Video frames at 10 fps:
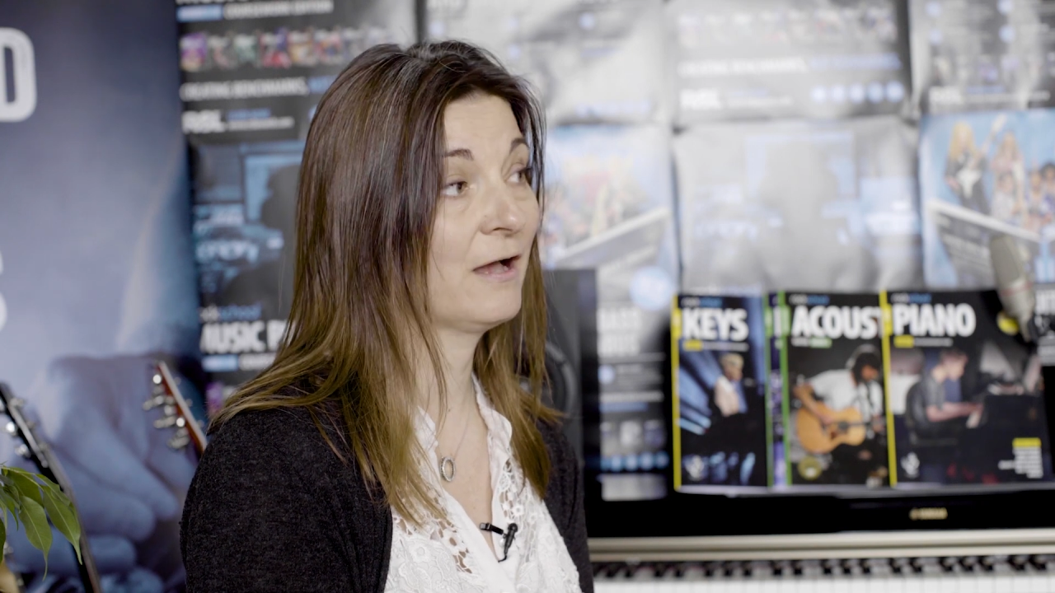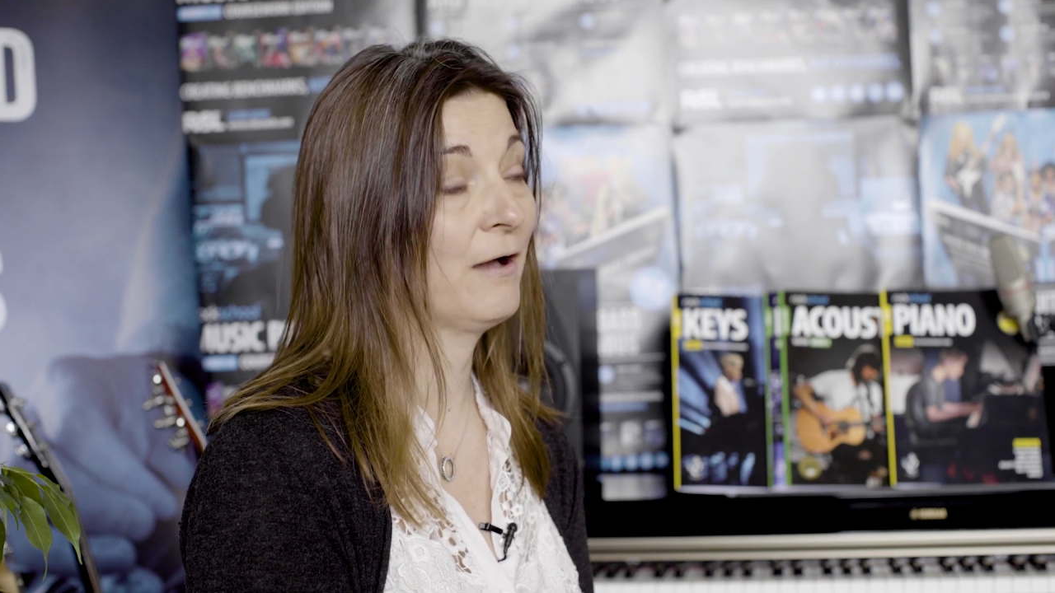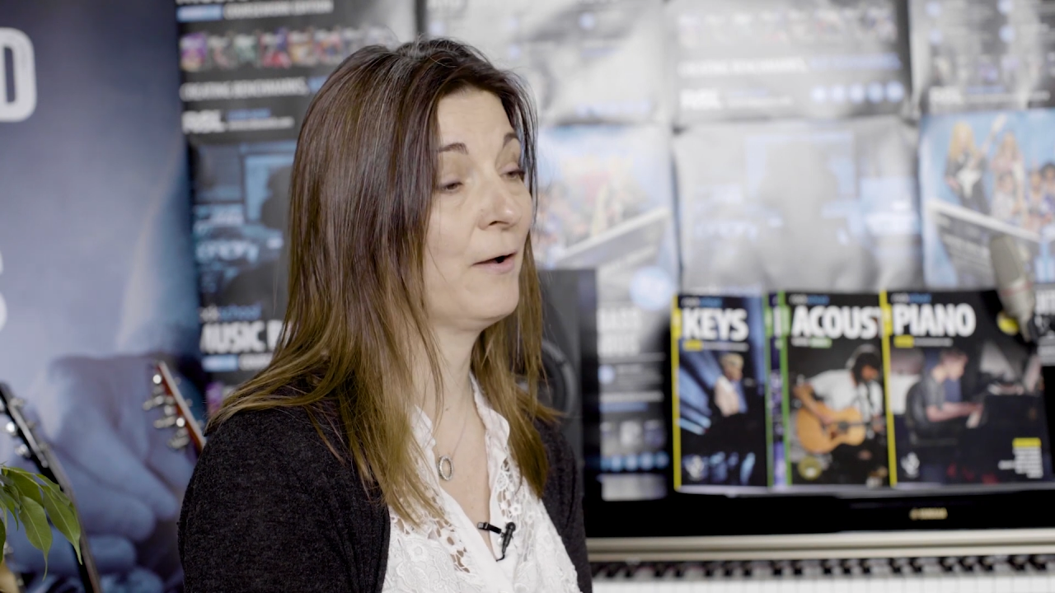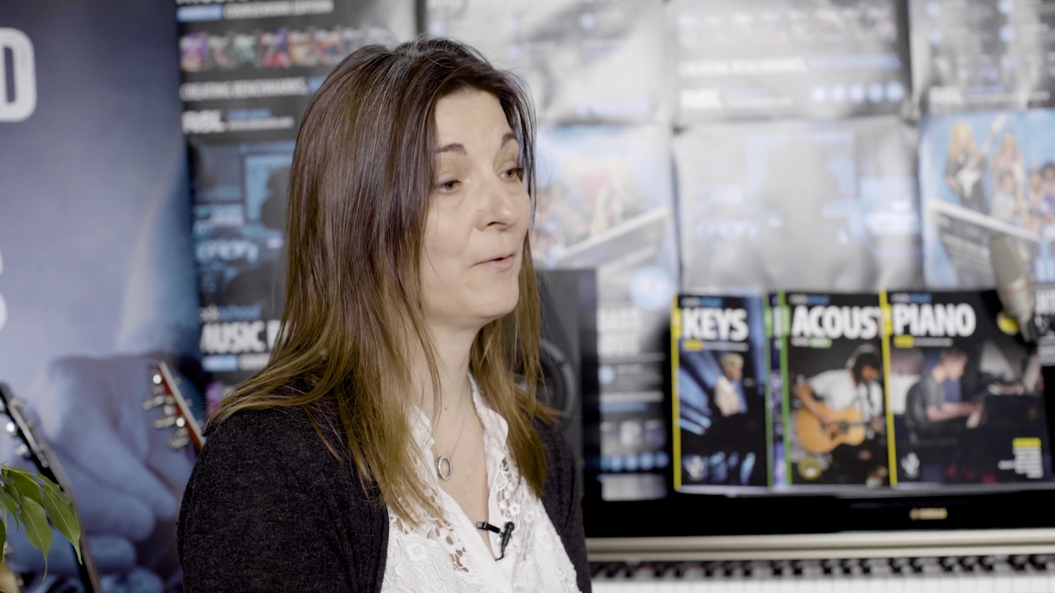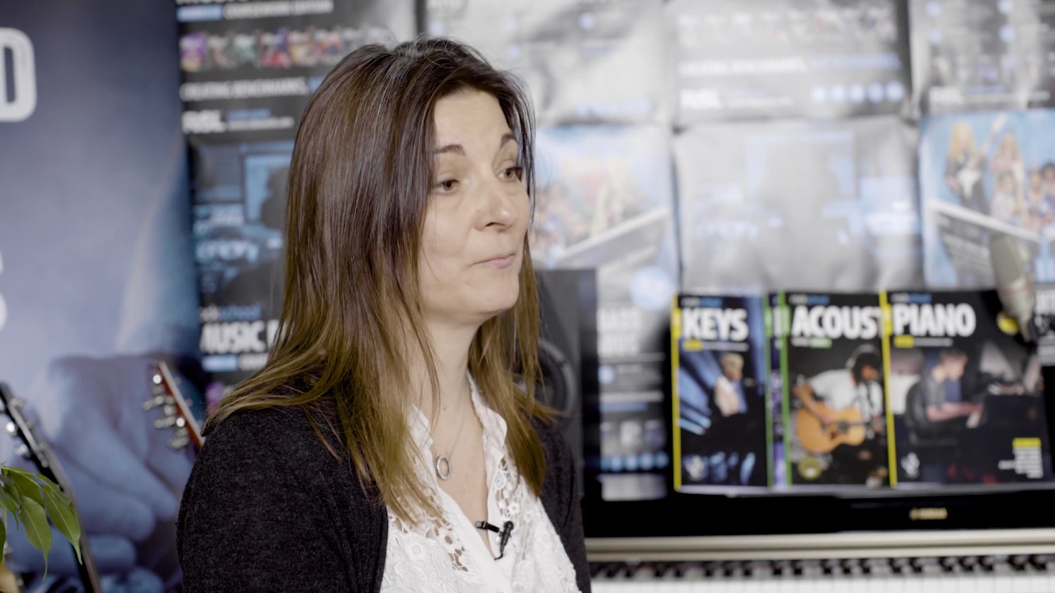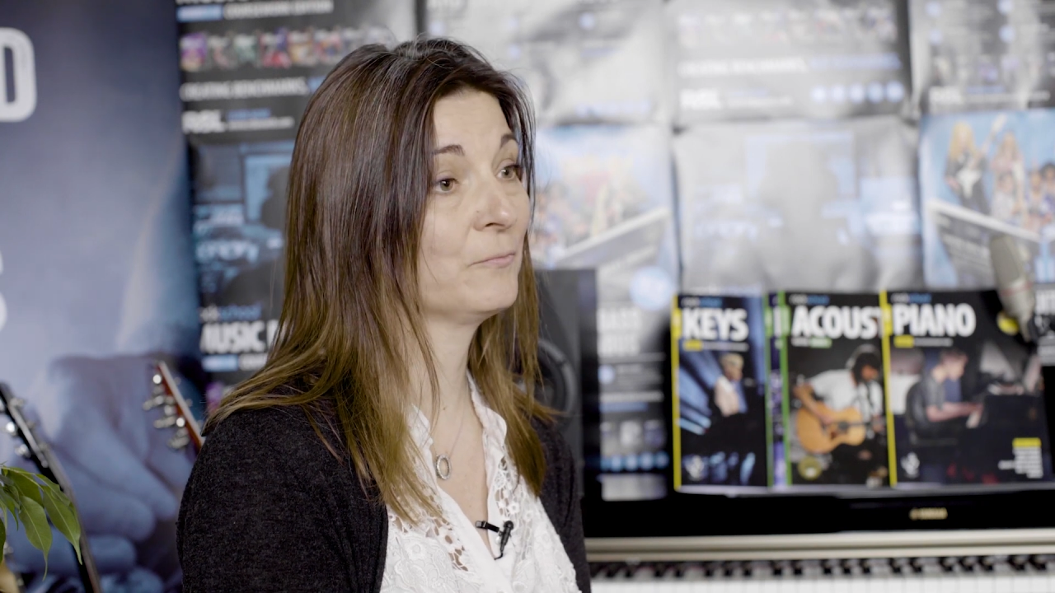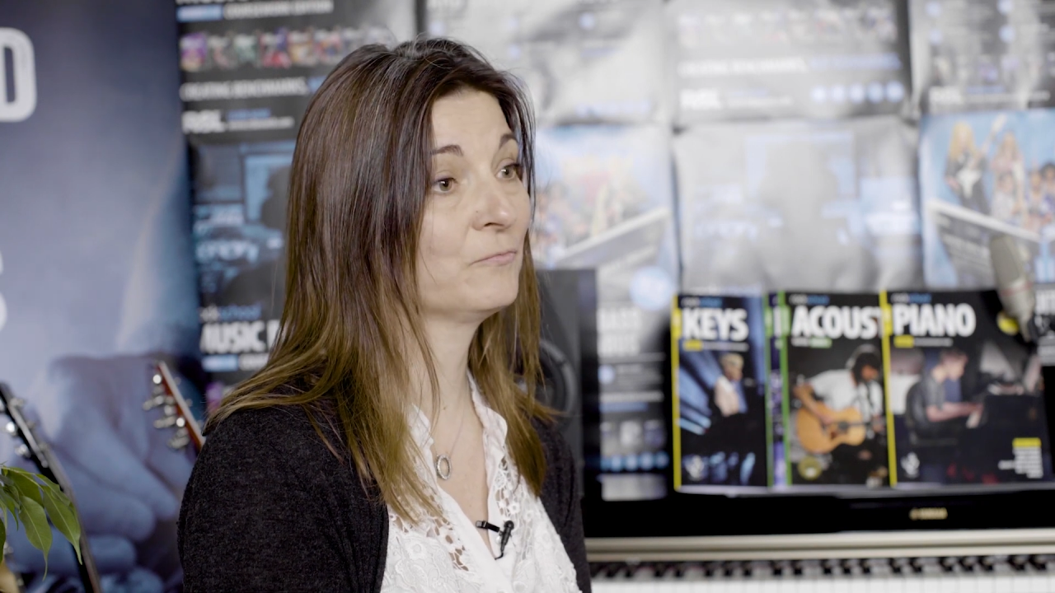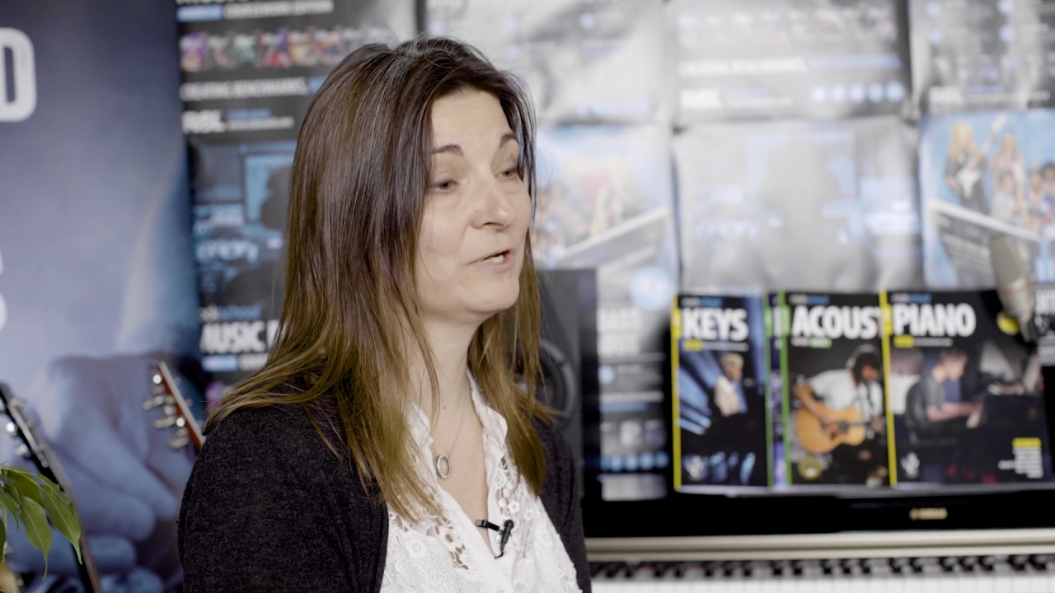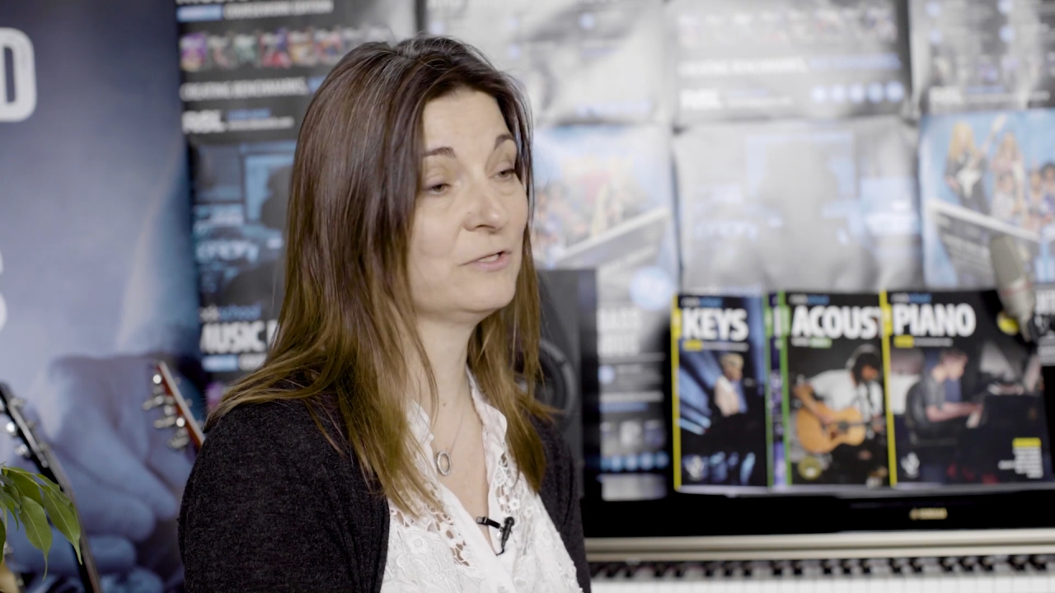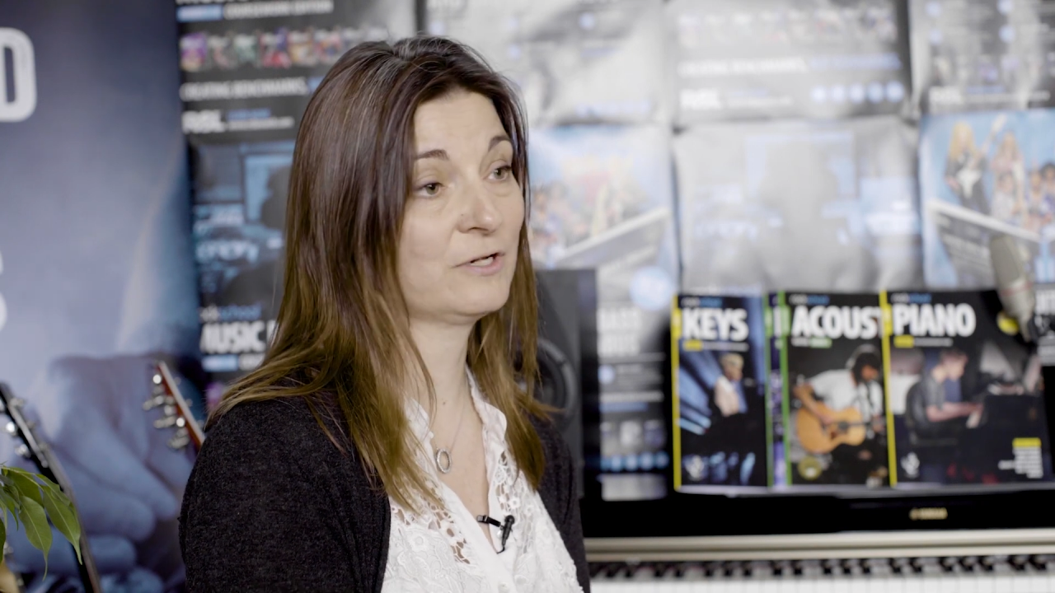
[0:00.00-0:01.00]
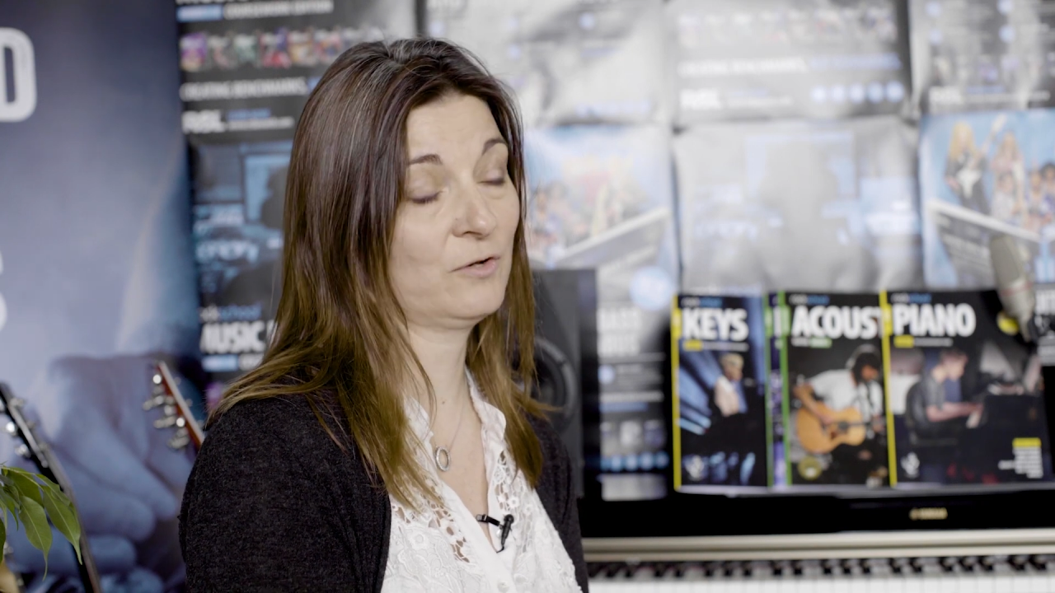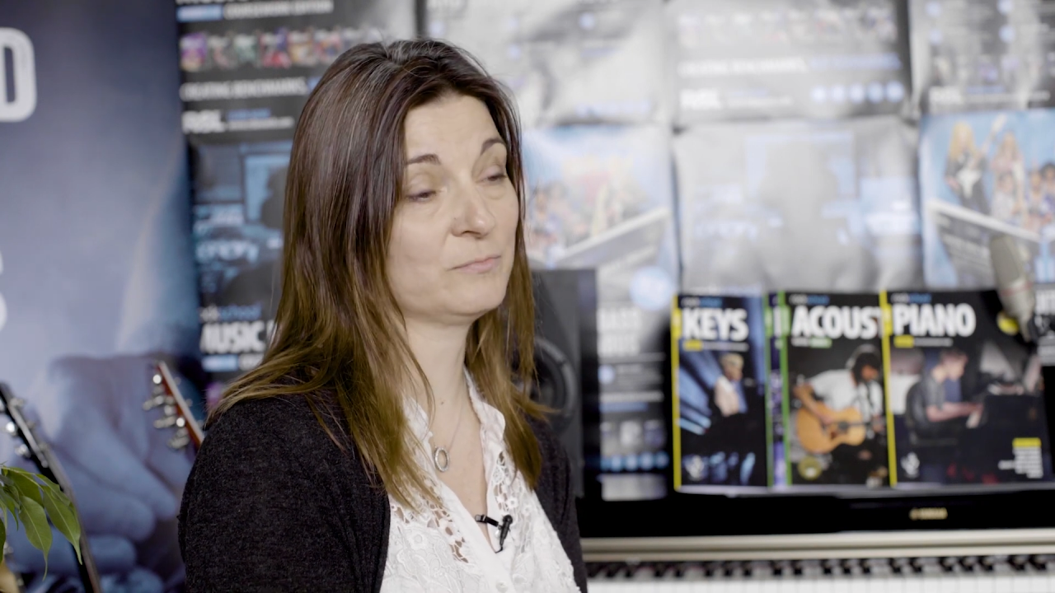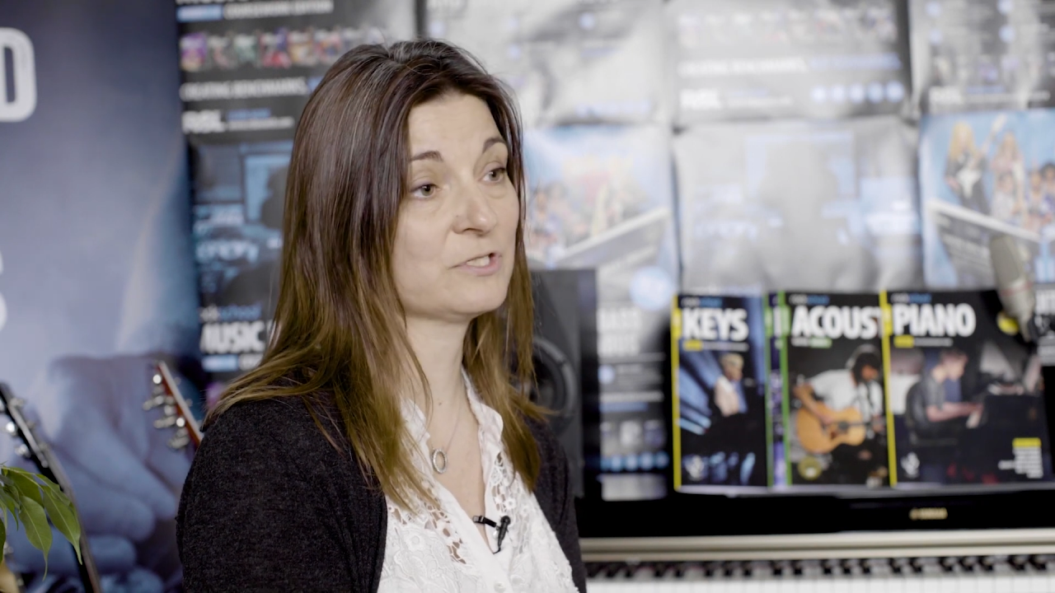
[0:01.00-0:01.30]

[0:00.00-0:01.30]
Um, when you come